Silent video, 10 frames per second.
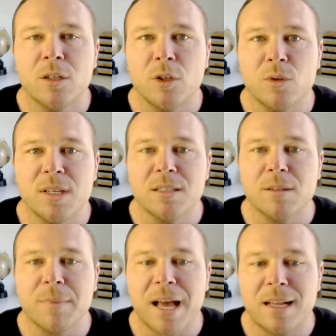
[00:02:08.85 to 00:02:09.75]
using
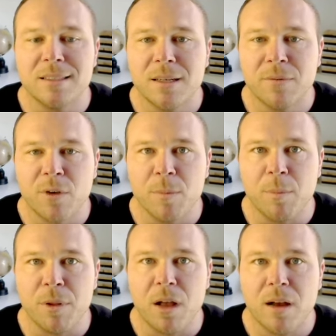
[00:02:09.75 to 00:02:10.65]
some content from the
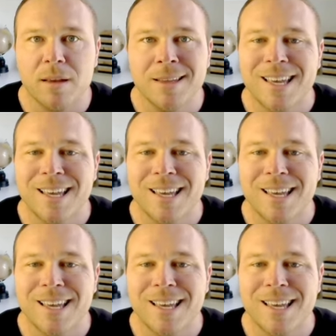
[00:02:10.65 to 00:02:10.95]
blog,